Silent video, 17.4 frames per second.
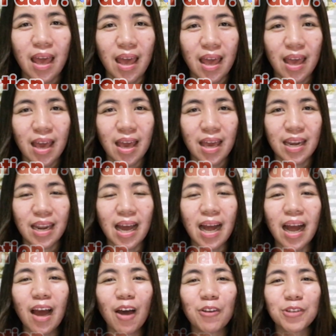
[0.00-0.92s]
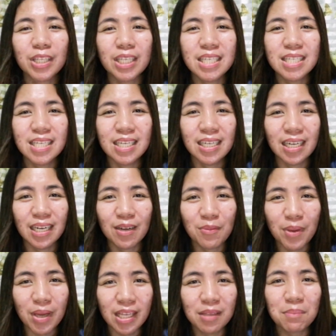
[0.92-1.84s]
an accountancy
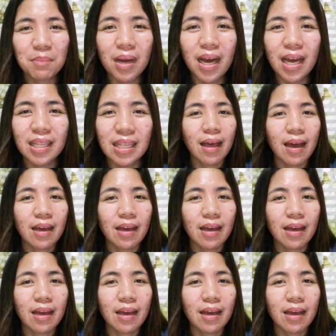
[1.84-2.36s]
graduate, but